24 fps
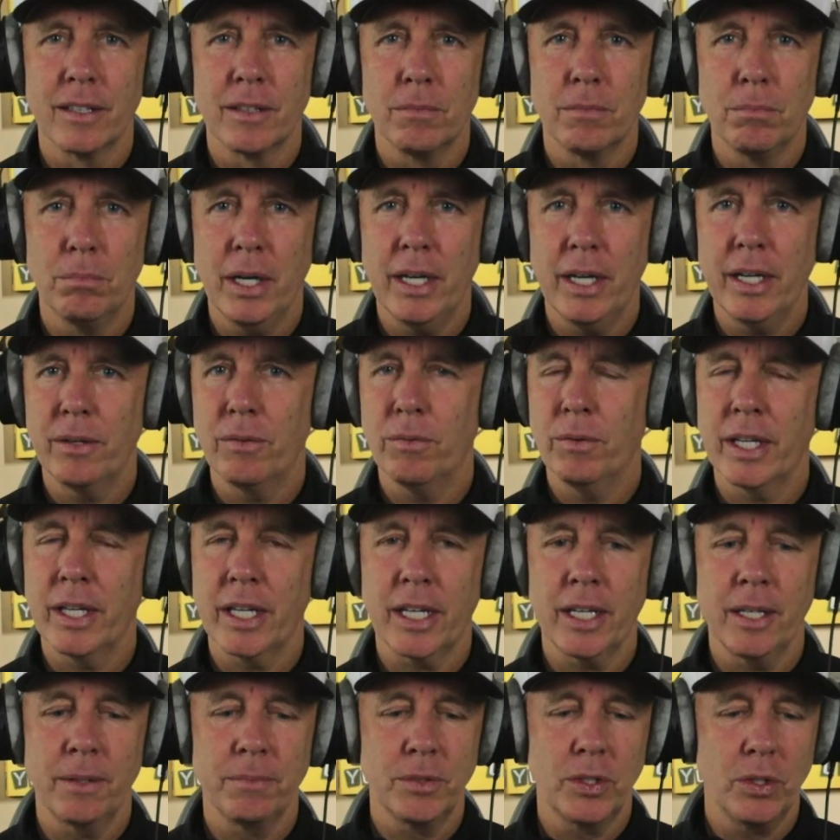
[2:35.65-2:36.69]
But when it
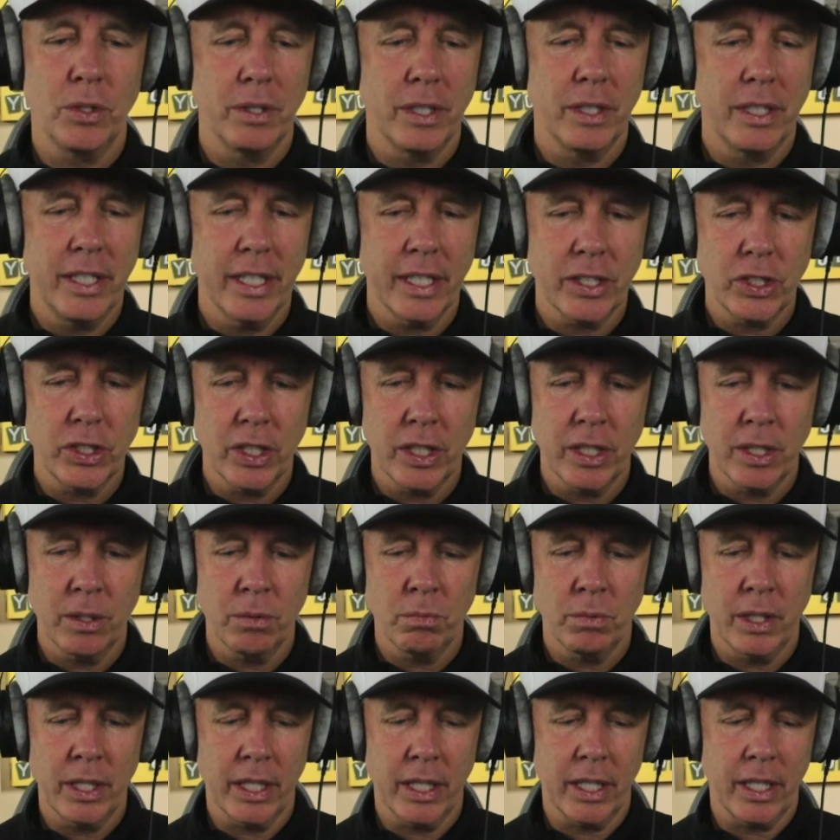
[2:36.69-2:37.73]
comes to addiction,
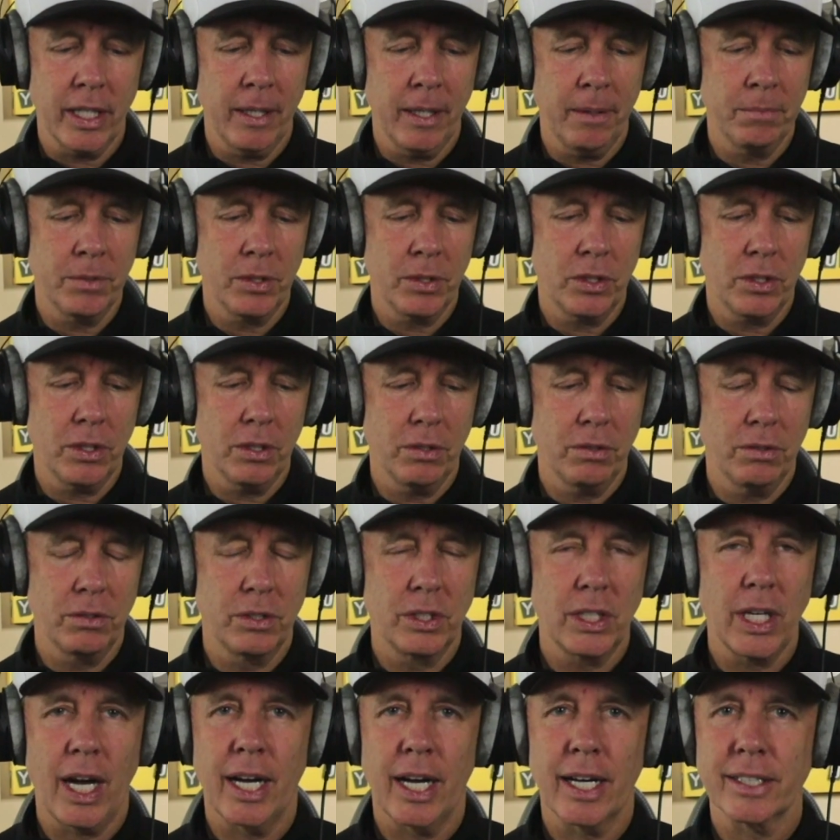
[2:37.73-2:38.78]
when it comes to
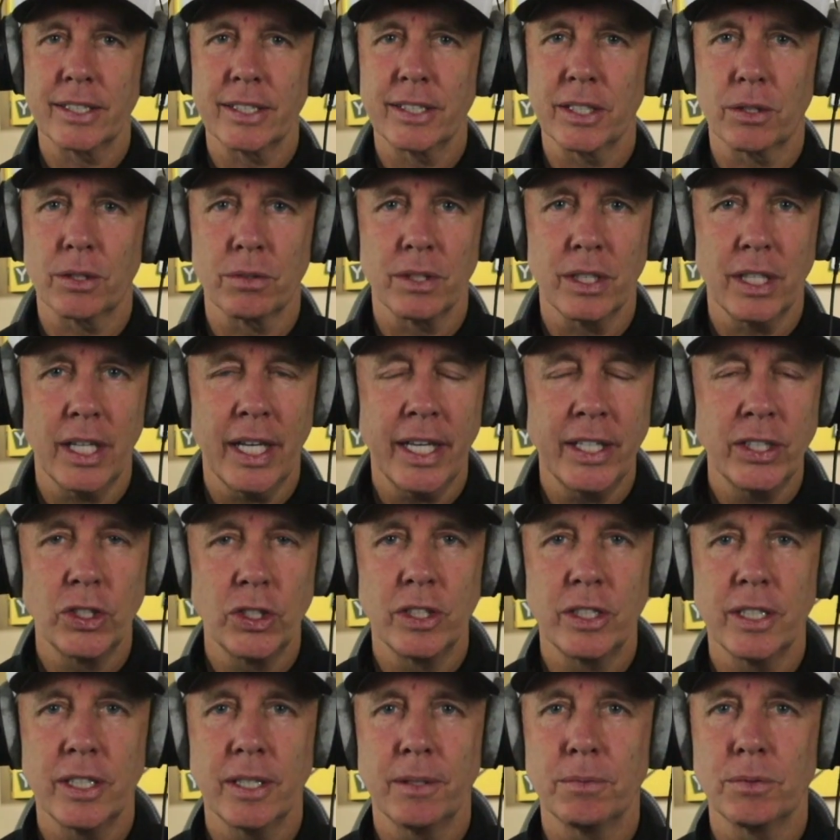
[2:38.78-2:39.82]
toxic
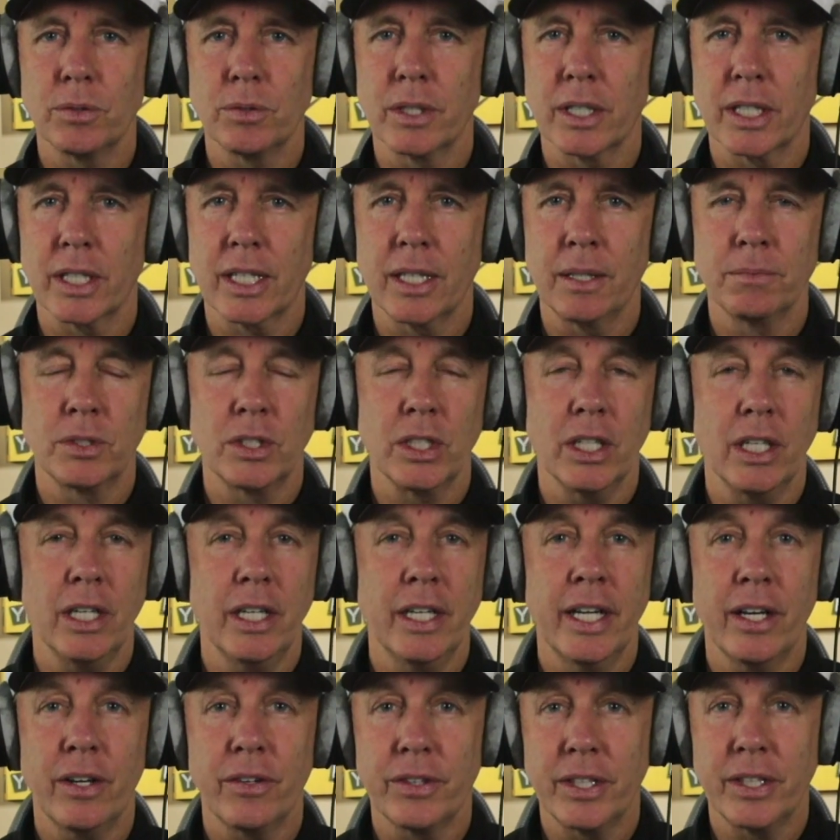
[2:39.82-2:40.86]
relationships, when it comes to
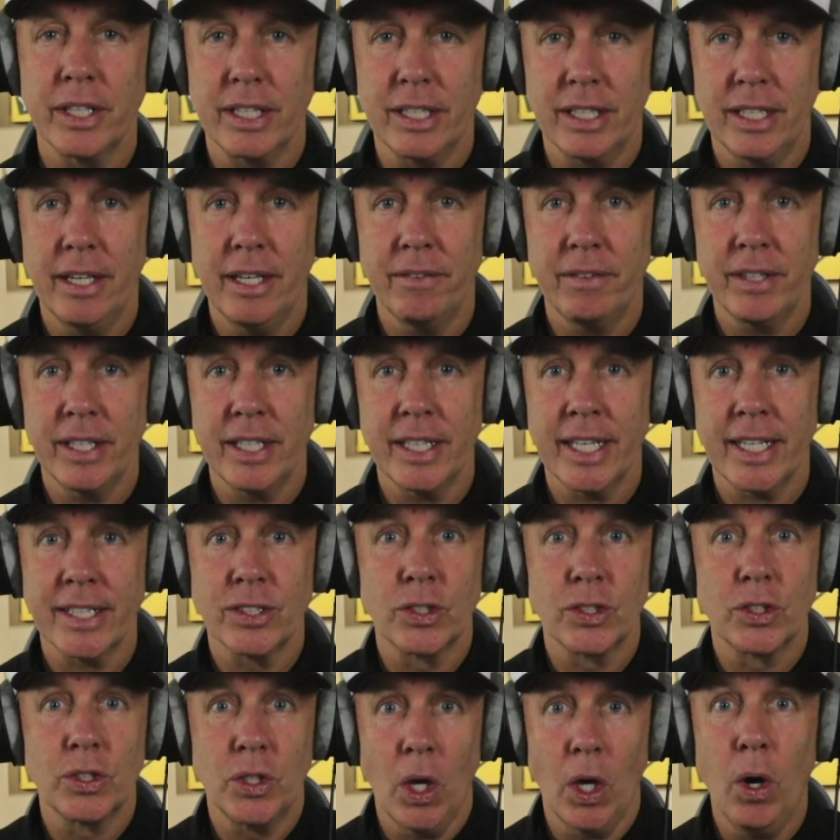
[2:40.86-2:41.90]
unhealthy living, that's
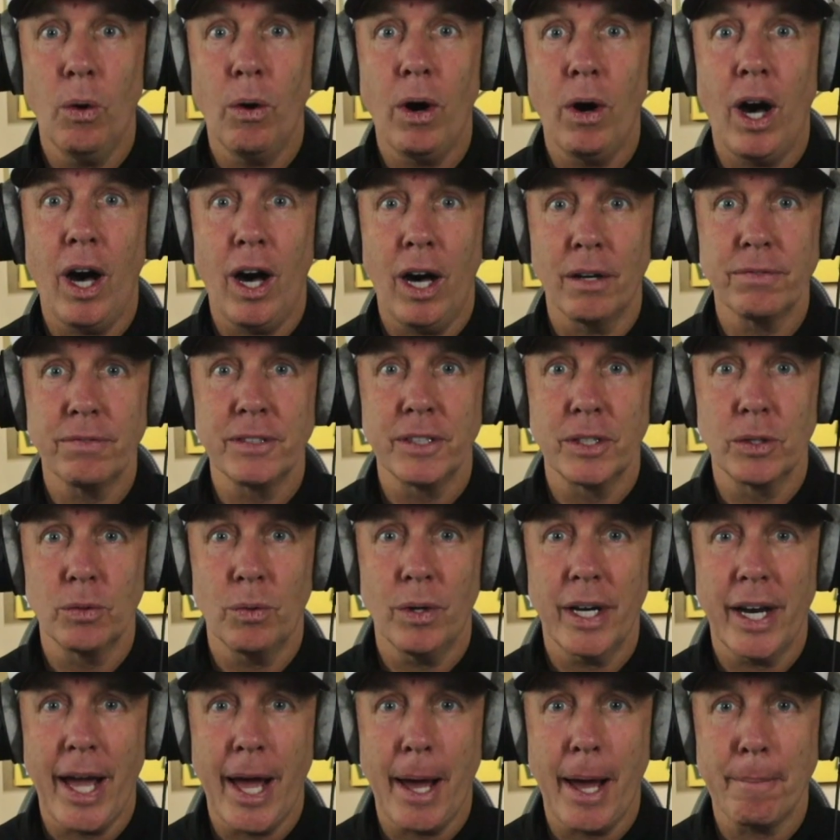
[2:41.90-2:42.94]
so often
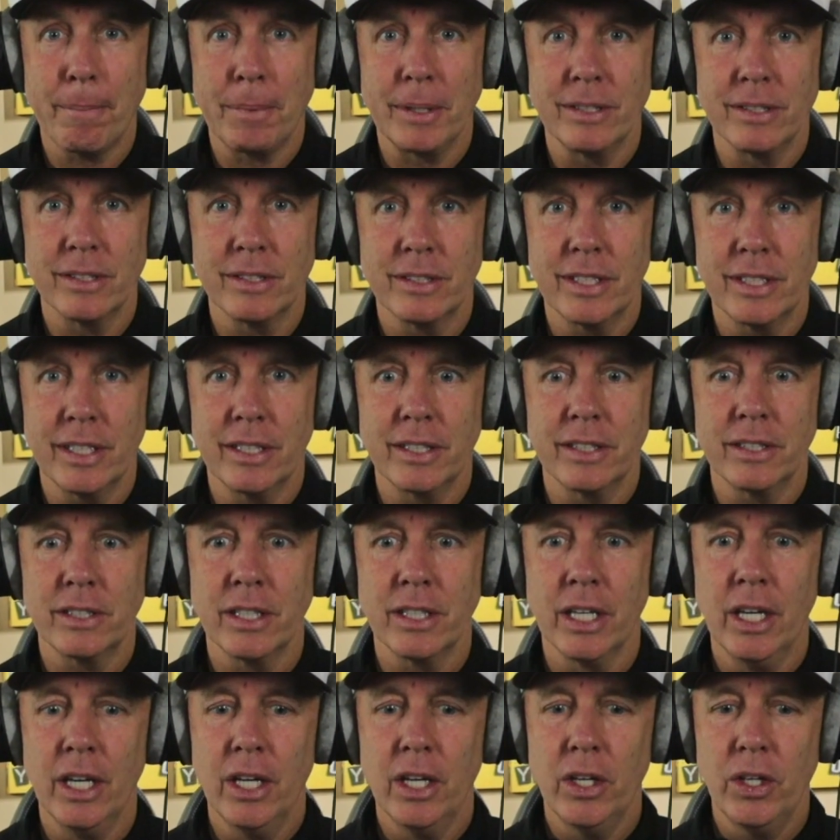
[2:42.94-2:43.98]
what happens is
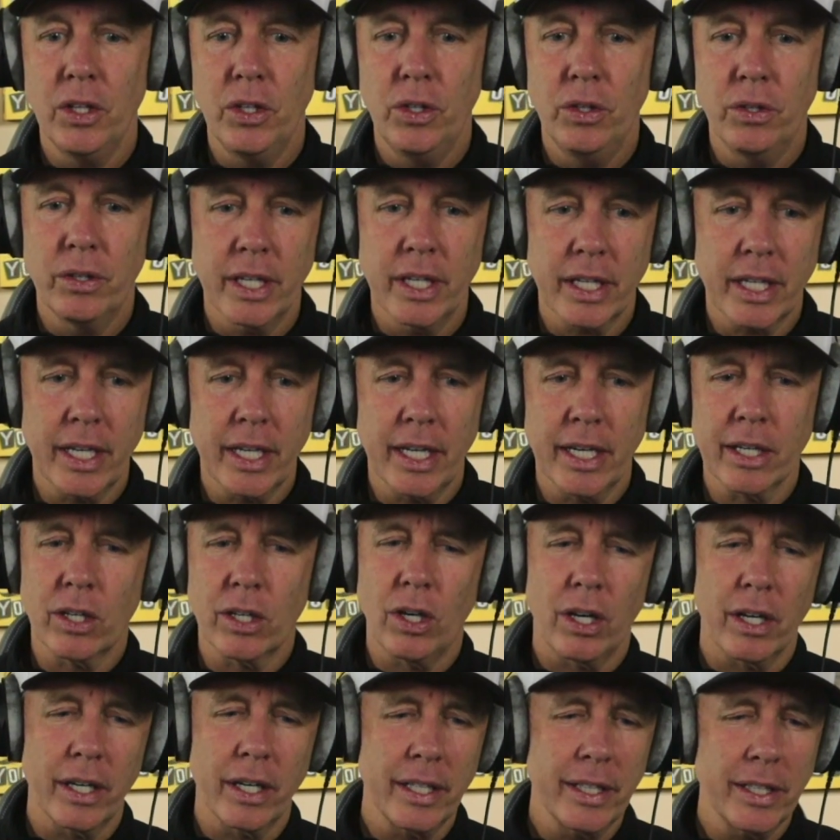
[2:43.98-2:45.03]
you get kind of
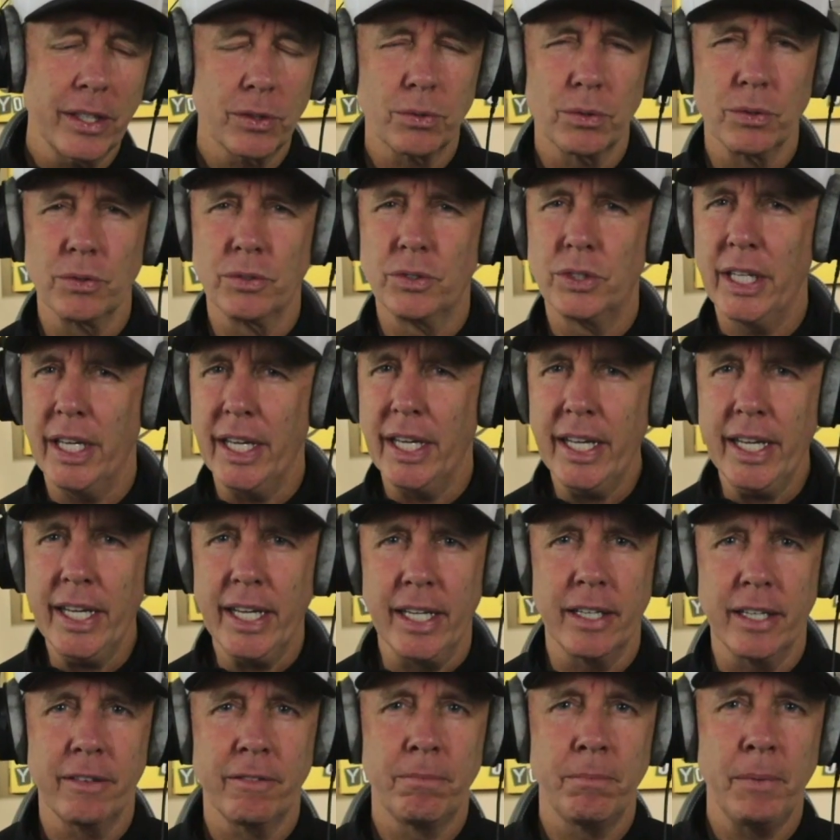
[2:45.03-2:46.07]
caught in this
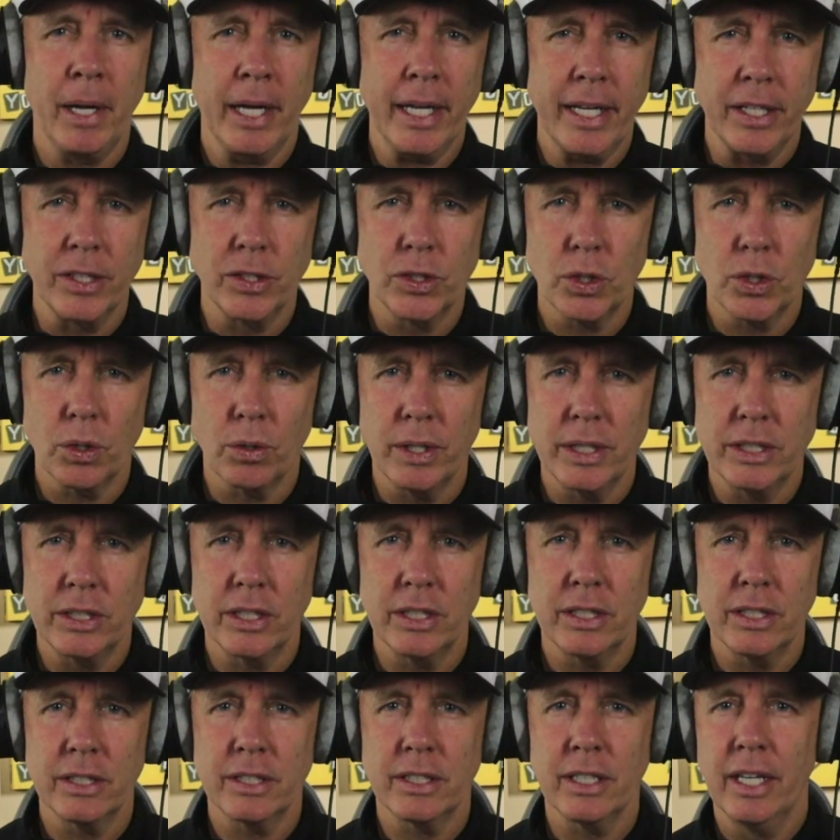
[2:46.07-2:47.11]
routine of making
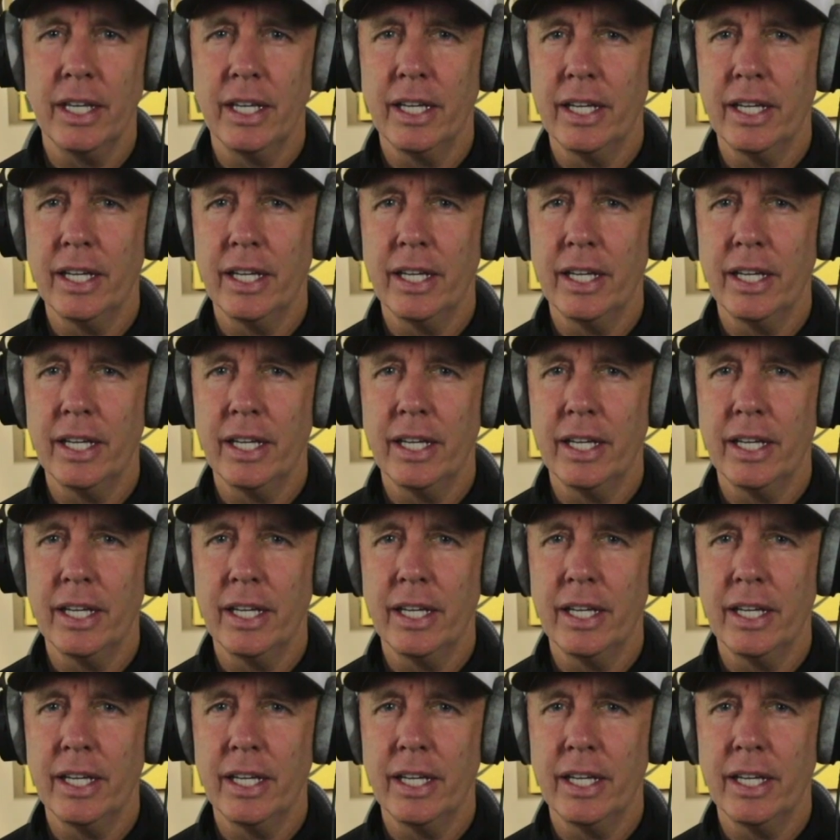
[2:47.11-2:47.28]
choices